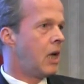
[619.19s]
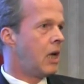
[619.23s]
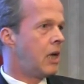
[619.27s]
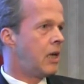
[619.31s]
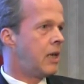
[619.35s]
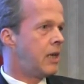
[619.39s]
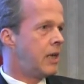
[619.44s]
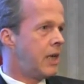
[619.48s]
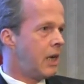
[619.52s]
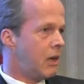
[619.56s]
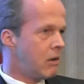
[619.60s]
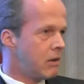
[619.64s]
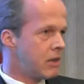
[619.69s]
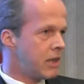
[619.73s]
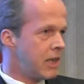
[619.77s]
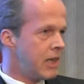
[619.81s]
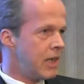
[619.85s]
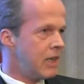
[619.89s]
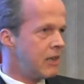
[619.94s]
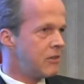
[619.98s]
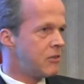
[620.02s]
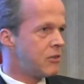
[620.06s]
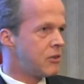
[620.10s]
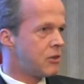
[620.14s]

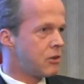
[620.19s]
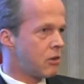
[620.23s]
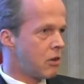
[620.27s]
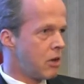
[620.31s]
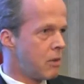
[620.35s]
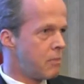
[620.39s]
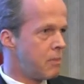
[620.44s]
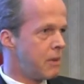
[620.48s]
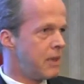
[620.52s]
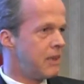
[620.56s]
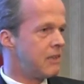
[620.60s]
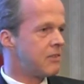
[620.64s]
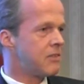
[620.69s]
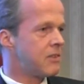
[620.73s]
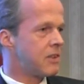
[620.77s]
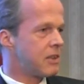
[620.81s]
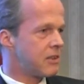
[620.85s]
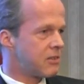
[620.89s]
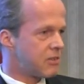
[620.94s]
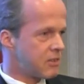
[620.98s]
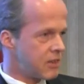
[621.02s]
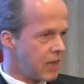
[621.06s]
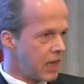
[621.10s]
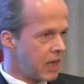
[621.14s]
Nowadays, Europe is
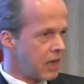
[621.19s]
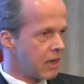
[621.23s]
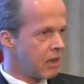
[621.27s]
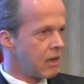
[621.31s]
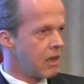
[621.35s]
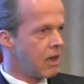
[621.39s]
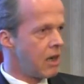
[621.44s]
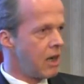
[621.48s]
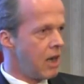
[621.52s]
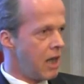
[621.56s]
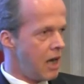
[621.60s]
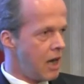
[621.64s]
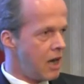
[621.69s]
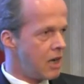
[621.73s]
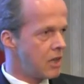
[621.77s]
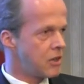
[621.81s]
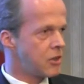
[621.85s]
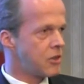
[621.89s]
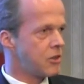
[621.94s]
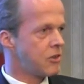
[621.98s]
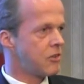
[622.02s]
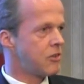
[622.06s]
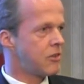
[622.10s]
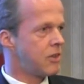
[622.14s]
the single
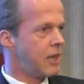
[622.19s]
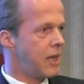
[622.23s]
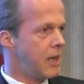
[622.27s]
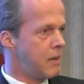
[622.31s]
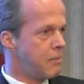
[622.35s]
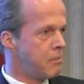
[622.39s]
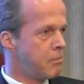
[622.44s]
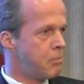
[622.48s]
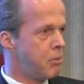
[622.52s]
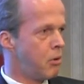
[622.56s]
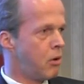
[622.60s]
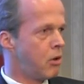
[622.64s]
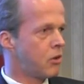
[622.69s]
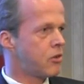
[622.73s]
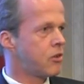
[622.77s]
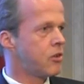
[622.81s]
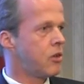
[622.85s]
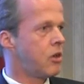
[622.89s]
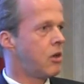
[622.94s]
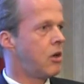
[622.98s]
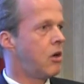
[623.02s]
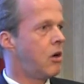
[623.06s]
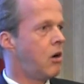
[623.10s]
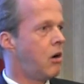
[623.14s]
largest
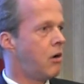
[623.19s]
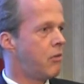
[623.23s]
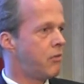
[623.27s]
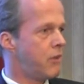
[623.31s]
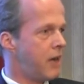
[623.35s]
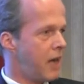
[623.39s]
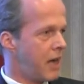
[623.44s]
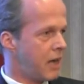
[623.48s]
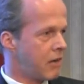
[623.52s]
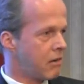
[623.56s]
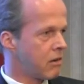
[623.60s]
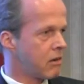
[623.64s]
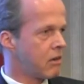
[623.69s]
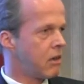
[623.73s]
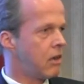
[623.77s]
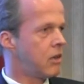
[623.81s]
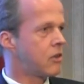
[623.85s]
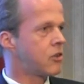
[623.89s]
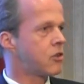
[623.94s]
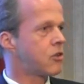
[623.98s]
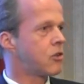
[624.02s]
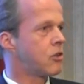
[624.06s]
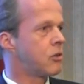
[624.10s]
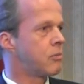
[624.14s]
importer of
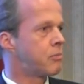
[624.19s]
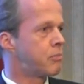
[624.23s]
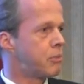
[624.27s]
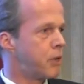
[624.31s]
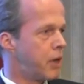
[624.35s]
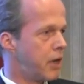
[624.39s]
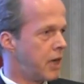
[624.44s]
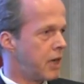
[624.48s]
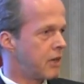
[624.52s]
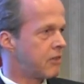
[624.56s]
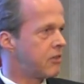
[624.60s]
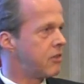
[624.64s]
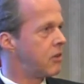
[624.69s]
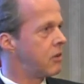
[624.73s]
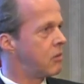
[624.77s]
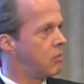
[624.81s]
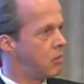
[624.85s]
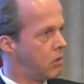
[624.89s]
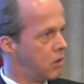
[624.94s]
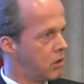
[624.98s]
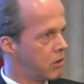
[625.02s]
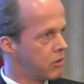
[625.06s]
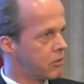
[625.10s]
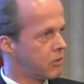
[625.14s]
agricultural products in the
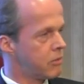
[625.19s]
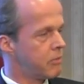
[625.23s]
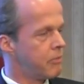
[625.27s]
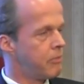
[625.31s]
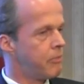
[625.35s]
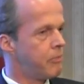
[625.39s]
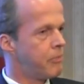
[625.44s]
world.